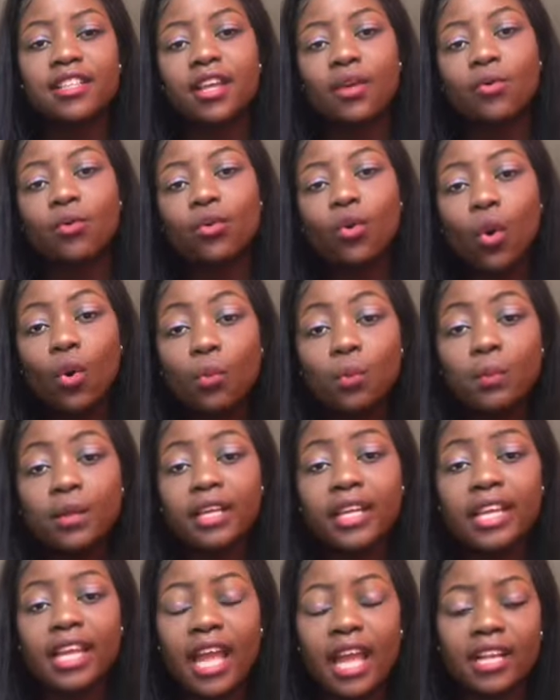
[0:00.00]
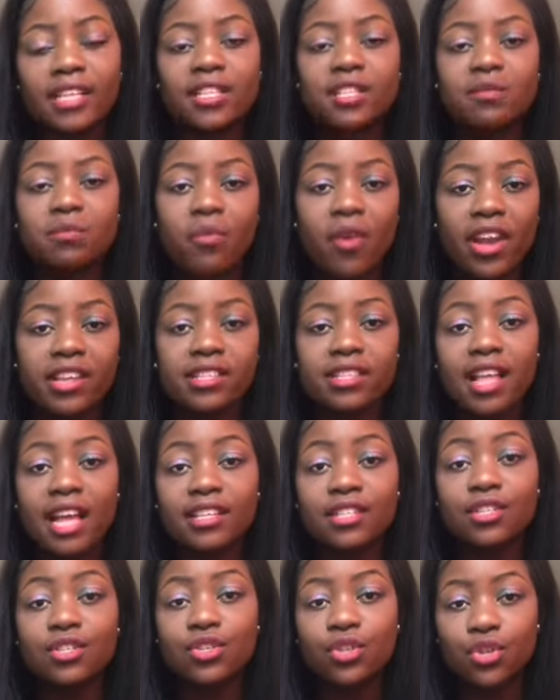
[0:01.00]
will openly express that
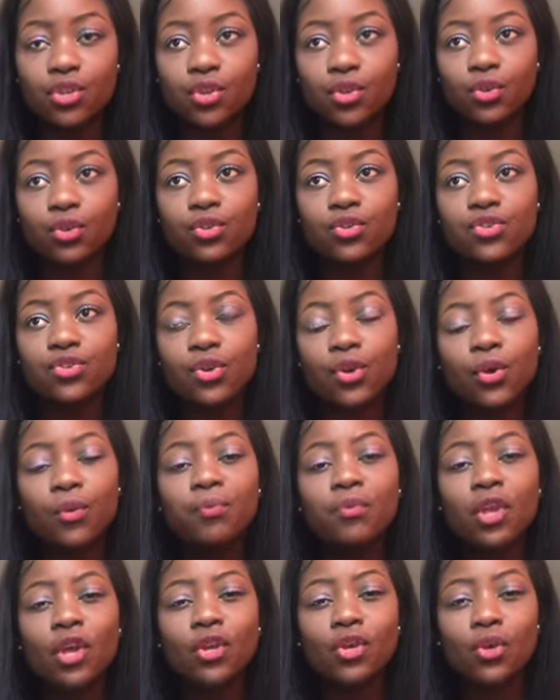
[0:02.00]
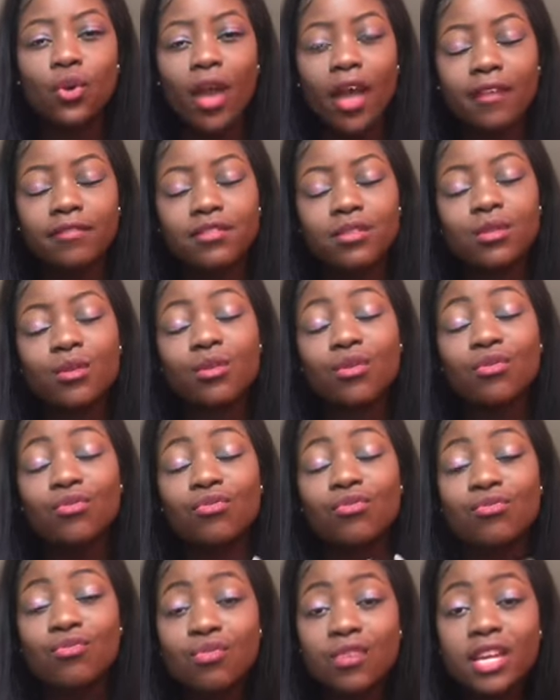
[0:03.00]
to you. So you have to
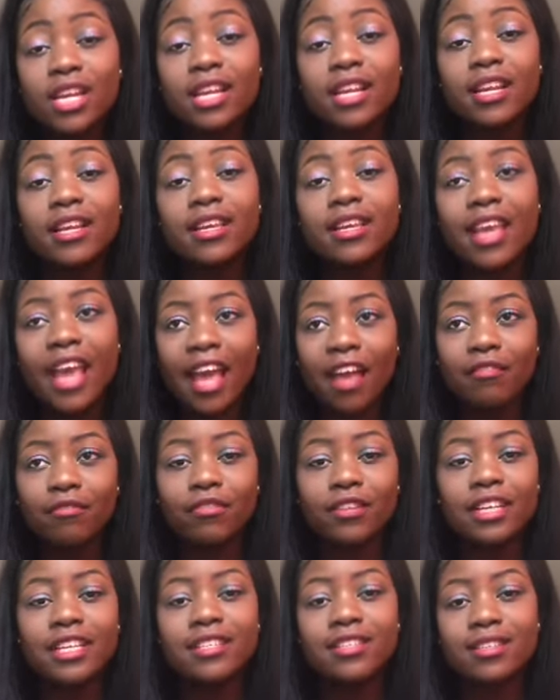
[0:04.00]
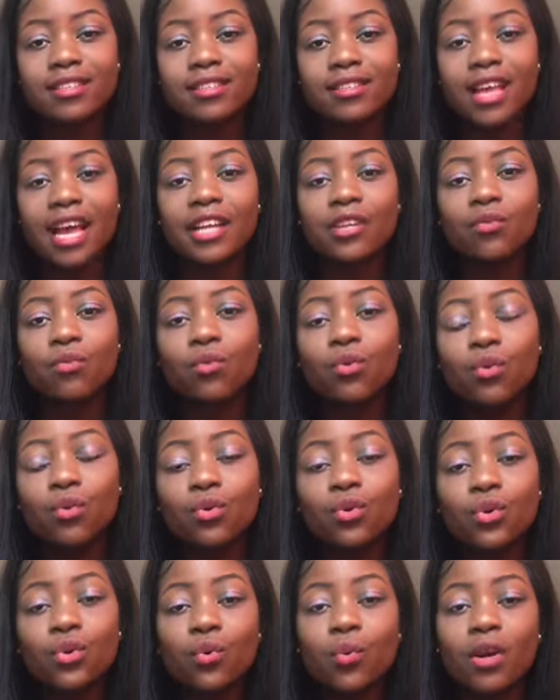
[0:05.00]
really carefully decide who
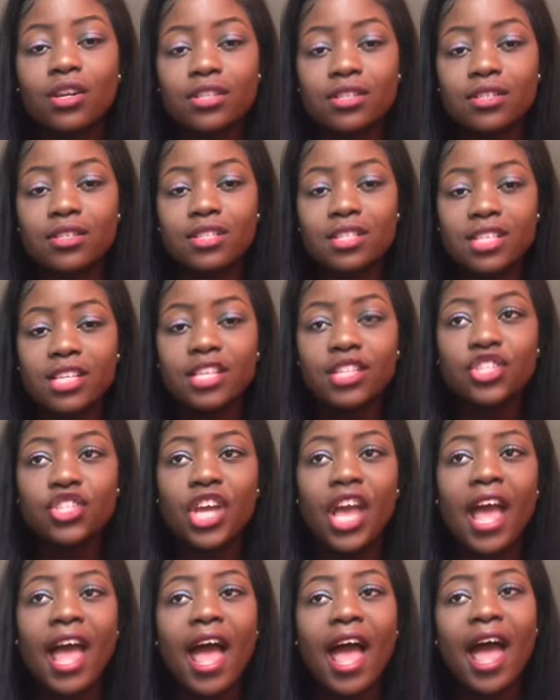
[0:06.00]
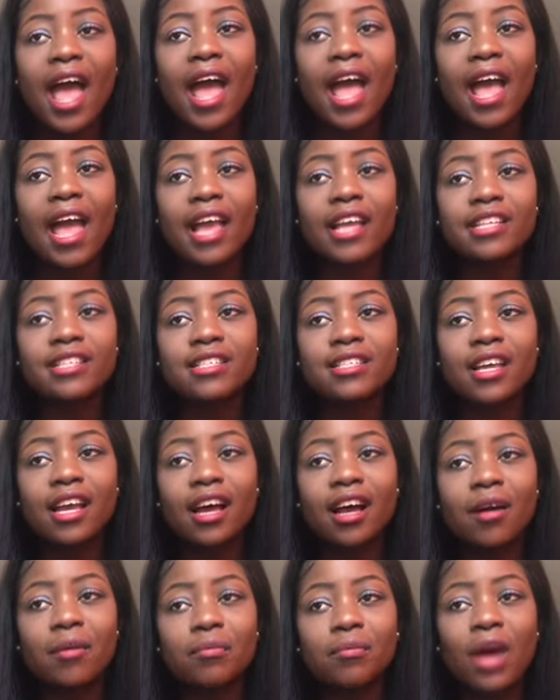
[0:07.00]
you want to teach and
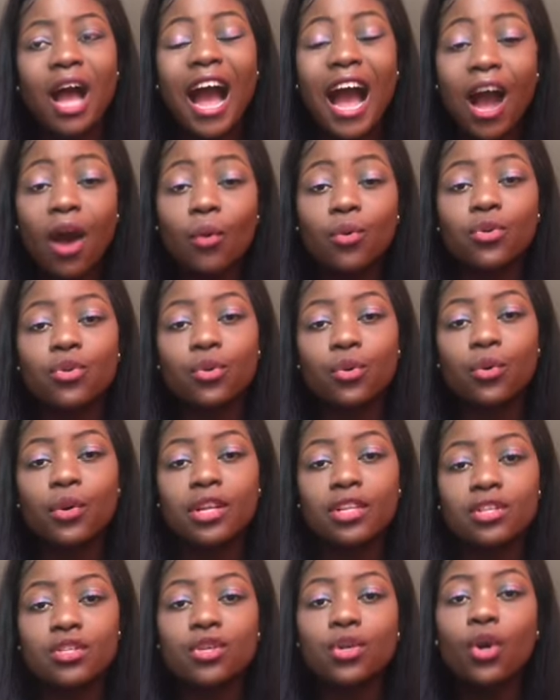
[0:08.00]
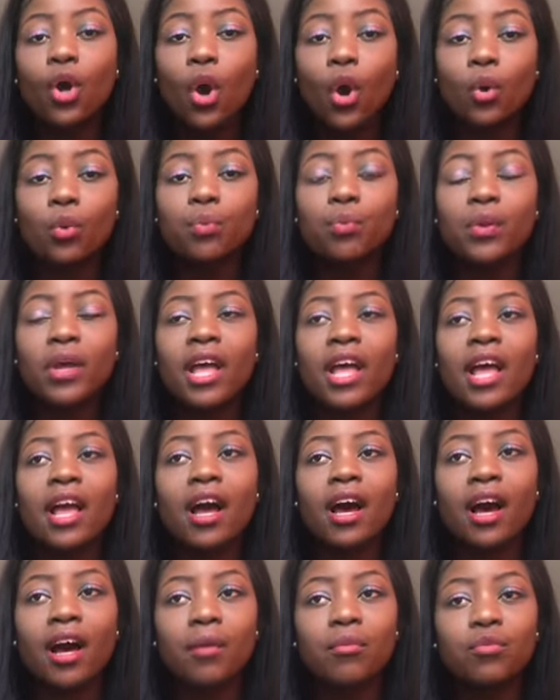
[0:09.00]
how you're going to cope
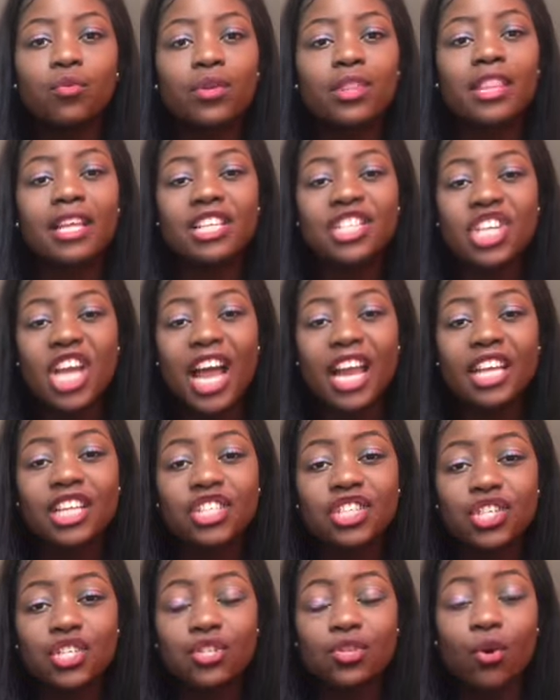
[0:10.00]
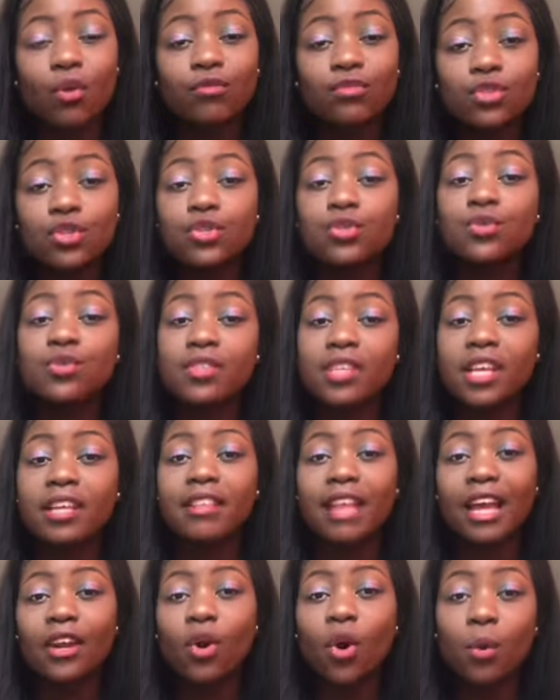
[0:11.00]
with the challenges of choosing
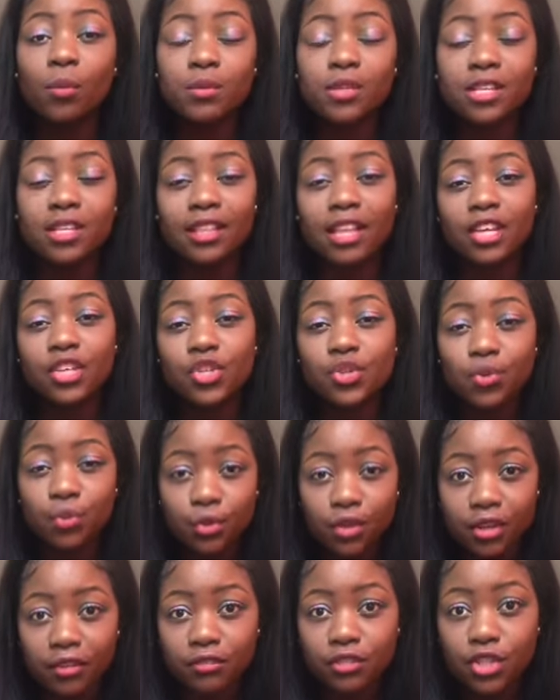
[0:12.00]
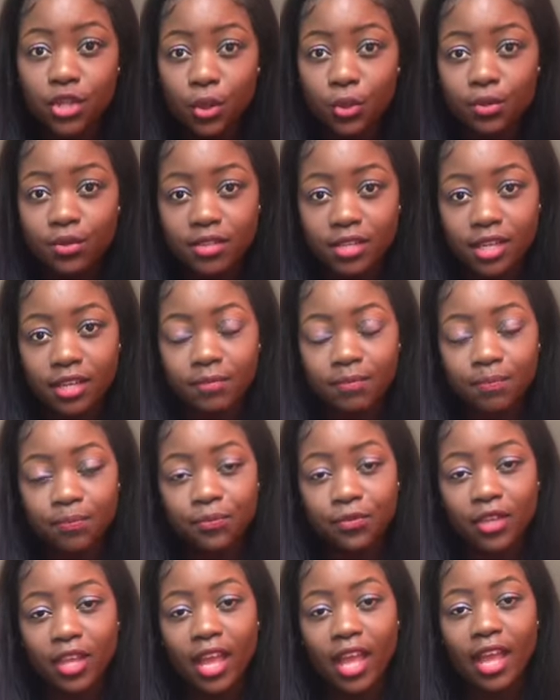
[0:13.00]
that option that you would have chosen.
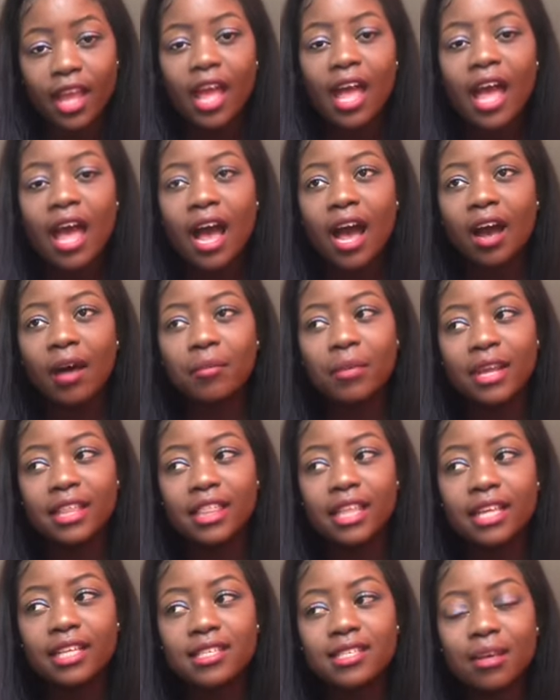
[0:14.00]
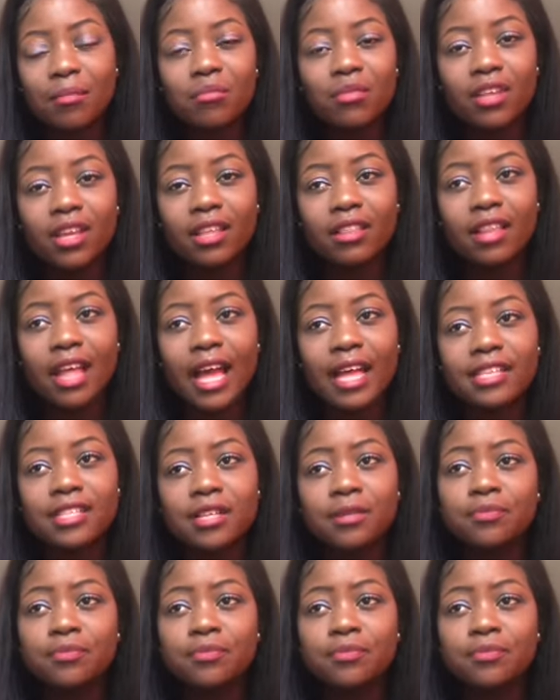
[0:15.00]
Okay, I think something that